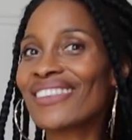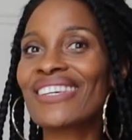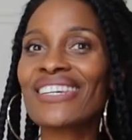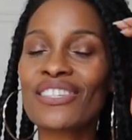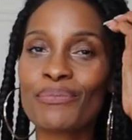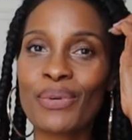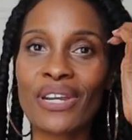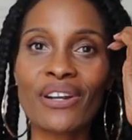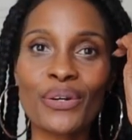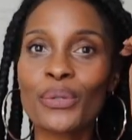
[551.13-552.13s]
These
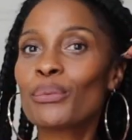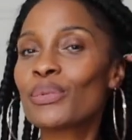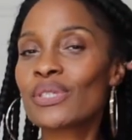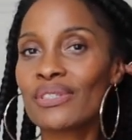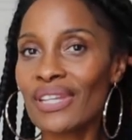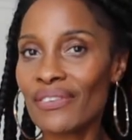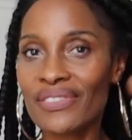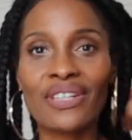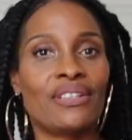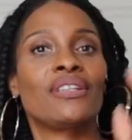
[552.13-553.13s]
bigger hoops
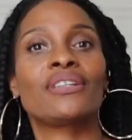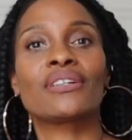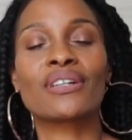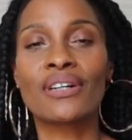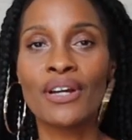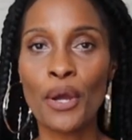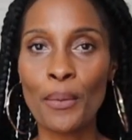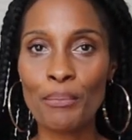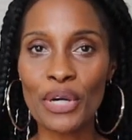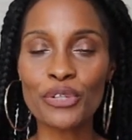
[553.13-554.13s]
definitely look
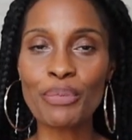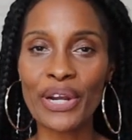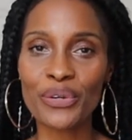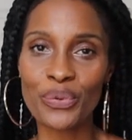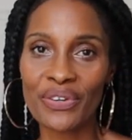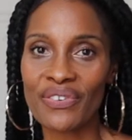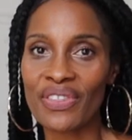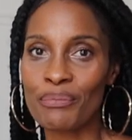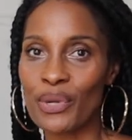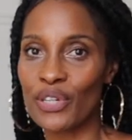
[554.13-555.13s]
much better with
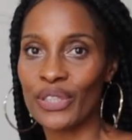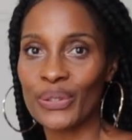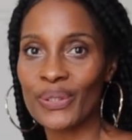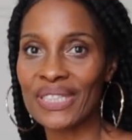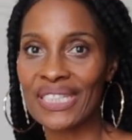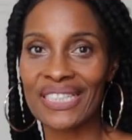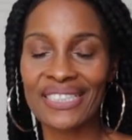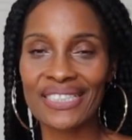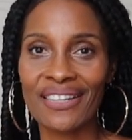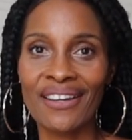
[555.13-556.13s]
the bare shoulders.